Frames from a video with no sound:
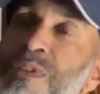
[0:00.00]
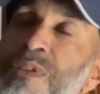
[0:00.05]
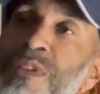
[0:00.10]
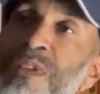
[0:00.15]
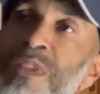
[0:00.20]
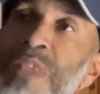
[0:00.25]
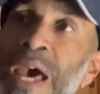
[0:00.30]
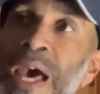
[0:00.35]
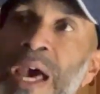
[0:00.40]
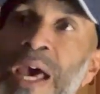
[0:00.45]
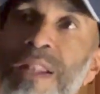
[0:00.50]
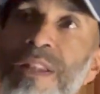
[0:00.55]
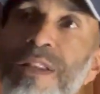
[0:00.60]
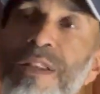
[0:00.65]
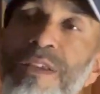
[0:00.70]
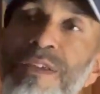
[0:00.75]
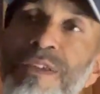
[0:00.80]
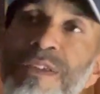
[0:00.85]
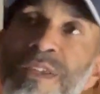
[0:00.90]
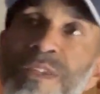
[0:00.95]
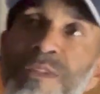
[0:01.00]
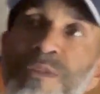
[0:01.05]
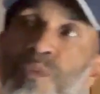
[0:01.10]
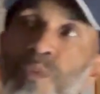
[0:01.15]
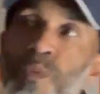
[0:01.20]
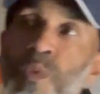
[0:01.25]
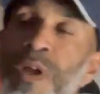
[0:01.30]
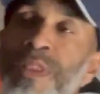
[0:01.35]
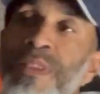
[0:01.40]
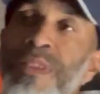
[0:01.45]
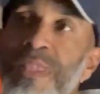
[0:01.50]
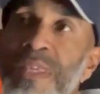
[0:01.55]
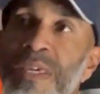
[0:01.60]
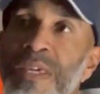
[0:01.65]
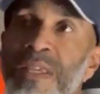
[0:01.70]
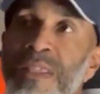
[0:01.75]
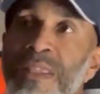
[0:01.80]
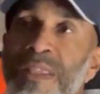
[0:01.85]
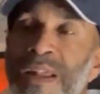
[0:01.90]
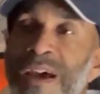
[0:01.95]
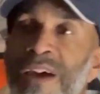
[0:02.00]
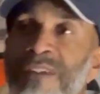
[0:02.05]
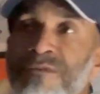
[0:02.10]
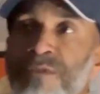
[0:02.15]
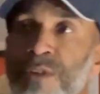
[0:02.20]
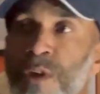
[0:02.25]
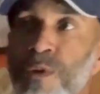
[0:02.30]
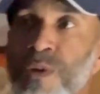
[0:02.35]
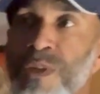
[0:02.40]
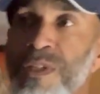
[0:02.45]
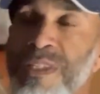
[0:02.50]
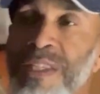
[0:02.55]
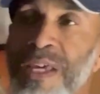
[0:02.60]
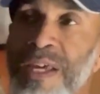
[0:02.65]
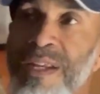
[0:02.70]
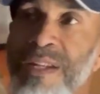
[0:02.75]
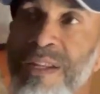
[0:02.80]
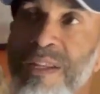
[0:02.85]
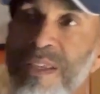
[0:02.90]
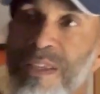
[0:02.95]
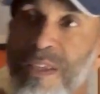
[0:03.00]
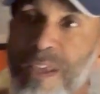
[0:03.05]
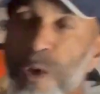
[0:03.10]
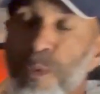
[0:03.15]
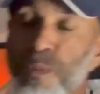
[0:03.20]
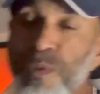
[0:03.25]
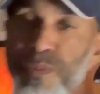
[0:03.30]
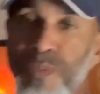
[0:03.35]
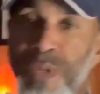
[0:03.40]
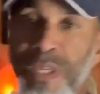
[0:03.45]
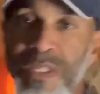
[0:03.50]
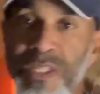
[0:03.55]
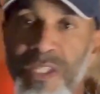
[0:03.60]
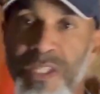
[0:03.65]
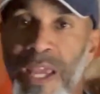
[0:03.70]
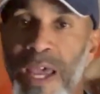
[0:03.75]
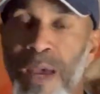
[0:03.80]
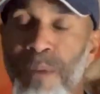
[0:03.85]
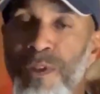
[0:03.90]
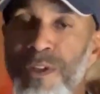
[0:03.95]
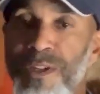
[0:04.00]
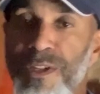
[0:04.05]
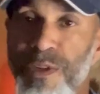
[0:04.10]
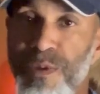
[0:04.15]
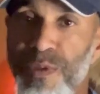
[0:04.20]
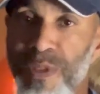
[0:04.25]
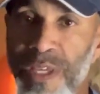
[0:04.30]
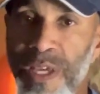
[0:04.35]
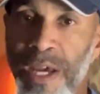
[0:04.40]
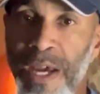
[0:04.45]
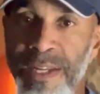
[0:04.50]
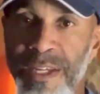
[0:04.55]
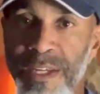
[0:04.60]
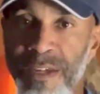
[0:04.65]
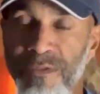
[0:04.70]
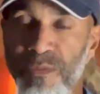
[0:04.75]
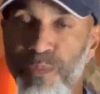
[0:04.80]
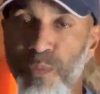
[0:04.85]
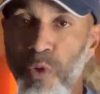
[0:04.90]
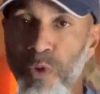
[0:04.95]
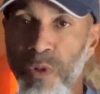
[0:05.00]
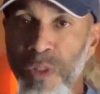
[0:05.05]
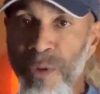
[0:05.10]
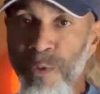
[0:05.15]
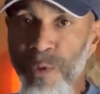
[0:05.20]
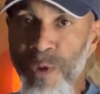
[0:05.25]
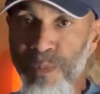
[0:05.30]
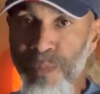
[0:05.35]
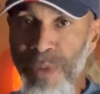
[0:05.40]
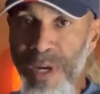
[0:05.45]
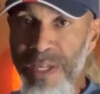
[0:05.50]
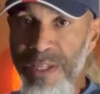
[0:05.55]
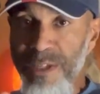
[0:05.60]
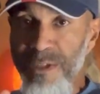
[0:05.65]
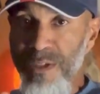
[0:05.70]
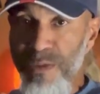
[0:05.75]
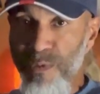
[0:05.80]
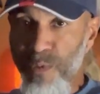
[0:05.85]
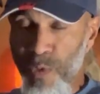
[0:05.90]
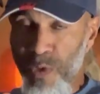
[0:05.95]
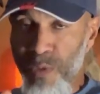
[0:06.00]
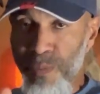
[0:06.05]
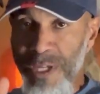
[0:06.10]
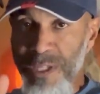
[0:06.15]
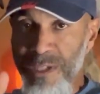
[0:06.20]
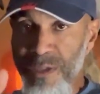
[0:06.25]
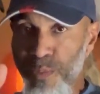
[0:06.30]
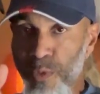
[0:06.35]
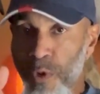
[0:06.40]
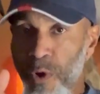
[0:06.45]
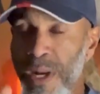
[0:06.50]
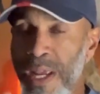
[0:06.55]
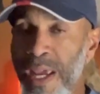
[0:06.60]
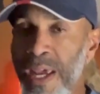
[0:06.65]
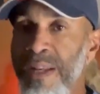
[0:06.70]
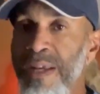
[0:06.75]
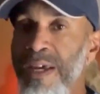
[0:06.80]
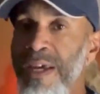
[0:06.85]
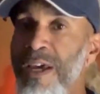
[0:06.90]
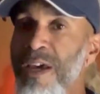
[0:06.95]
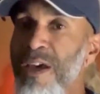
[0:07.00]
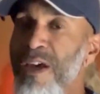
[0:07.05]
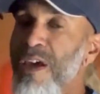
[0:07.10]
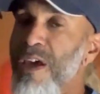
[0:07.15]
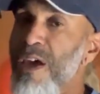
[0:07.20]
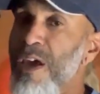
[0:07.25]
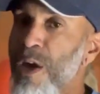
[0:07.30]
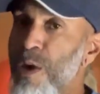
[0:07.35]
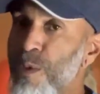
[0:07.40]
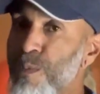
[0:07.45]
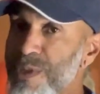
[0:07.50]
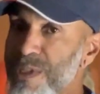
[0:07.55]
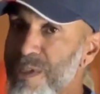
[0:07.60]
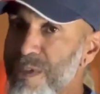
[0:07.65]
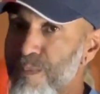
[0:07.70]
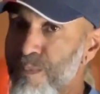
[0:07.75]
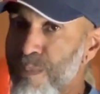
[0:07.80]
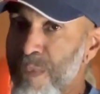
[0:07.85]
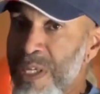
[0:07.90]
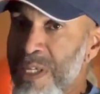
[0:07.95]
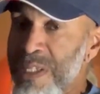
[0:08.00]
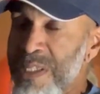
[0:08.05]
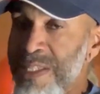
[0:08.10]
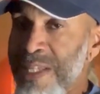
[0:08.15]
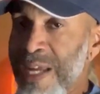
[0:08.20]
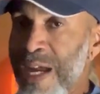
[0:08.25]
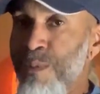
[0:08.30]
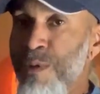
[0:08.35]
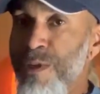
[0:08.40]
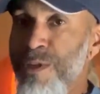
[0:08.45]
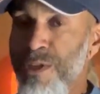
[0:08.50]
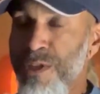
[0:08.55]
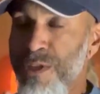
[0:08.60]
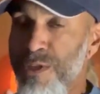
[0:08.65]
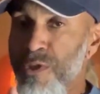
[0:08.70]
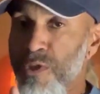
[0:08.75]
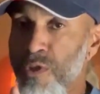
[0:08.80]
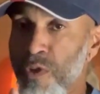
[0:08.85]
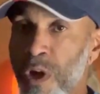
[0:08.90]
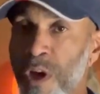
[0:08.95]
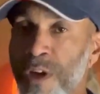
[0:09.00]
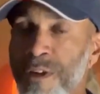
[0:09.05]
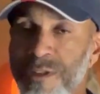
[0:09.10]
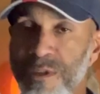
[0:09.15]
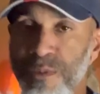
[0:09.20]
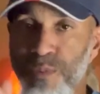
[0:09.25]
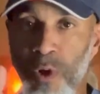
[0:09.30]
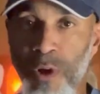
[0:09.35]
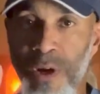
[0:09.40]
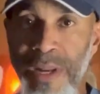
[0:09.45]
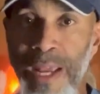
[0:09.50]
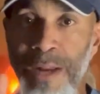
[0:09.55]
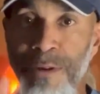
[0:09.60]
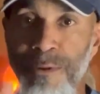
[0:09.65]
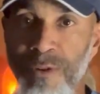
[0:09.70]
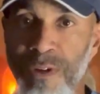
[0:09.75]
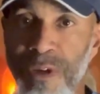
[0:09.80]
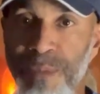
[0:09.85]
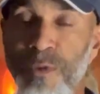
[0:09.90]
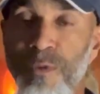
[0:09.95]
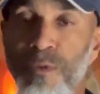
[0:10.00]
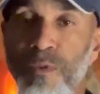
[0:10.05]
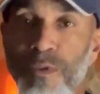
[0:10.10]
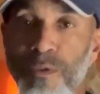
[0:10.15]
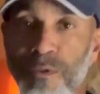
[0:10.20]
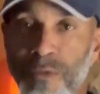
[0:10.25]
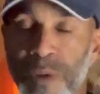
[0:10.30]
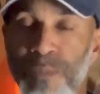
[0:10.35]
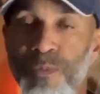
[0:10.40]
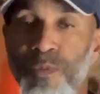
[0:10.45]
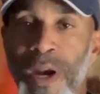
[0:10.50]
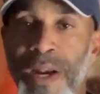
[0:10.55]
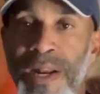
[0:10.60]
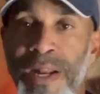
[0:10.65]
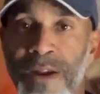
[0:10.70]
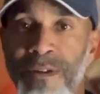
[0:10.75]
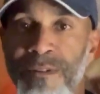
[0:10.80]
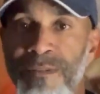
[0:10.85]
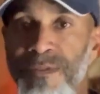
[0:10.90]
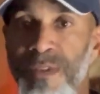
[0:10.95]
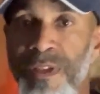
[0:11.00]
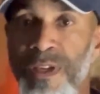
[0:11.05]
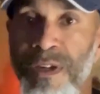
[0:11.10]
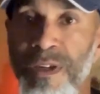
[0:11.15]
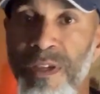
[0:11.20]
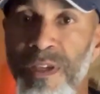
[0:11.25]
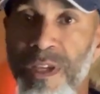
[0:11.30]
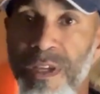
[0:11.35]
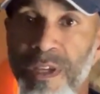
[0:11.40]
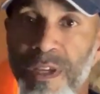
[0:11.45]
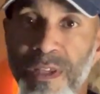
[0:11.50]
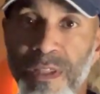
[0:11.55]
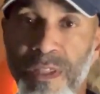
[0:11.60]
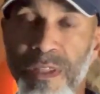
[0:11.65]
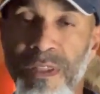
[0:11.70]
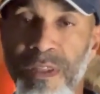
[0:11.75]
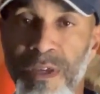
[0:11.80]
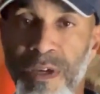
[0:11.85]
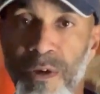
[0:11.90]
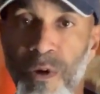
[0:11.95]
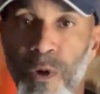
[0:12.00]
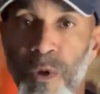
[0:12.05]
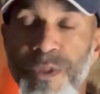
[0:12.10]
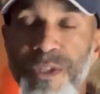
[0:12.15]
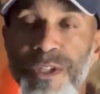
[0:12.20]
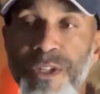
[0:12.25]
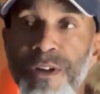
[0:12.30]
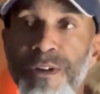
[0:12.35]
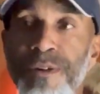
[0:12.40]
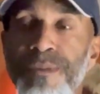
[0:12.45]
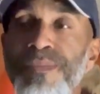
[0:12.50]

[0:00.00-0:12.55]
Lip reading: that is one thing that I've noticed, that it helps me establish the idea of pulling with my support hand, helps me establish a strong support hand grip right out of the holster.